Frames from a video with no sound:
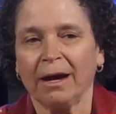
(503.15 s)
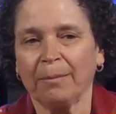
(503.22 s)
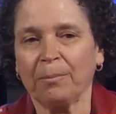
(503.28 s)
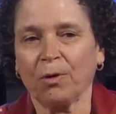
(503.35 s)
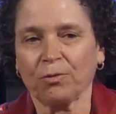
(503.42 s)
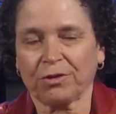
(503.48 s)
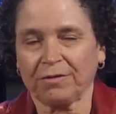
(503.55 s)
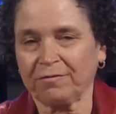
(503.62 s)

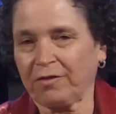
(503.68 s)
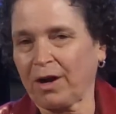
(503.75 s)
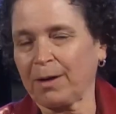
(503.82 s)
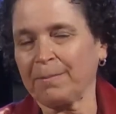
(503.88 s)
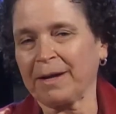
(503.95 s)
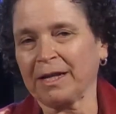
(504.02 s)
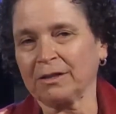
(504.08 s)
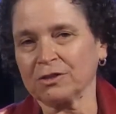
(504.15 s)
both
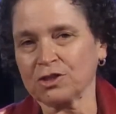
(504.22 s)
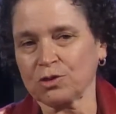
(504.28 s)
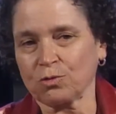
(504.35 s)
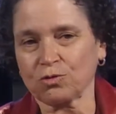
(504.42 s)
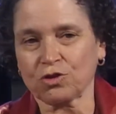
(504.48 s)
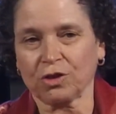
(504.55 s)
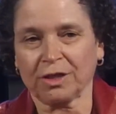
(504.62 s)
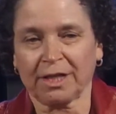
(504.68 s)
environmental,
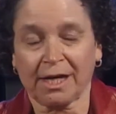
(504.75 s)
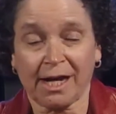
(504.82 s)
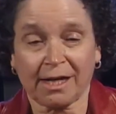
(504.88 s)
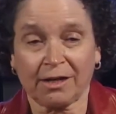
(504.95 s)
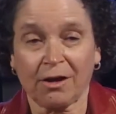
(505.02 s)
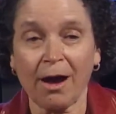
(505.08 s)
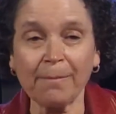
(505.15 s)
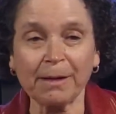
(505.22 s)
social, and
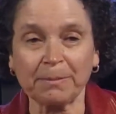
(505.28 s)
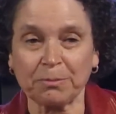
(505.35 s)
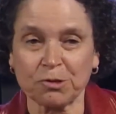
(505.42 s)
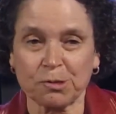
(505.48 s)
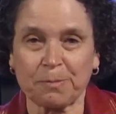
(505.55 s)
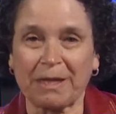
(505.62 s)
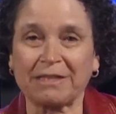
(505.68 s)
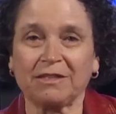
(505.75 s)
economic
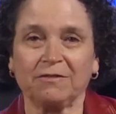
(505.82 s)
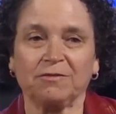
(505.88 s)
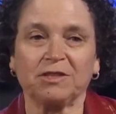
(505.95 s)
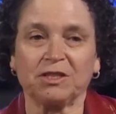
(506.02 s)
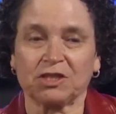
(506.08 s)
perspective,